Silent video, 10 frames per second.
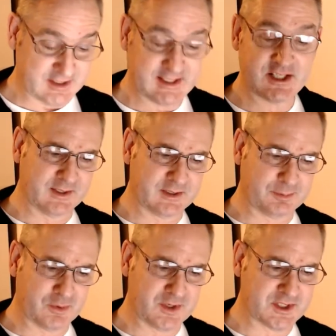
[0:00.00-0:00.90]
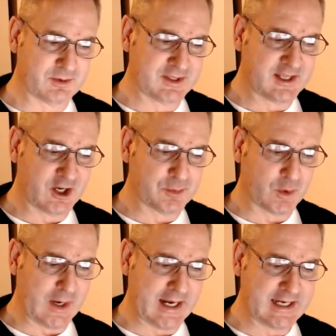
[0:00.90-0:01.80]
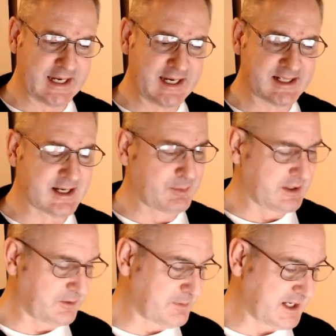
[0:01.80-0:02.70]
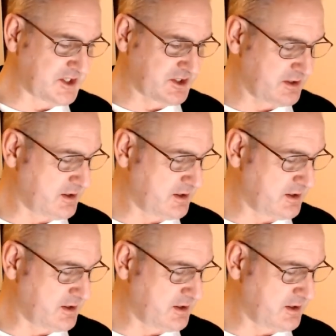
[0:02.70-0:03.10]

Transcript: This Prisoner in the Opal, A.E.W. Mason,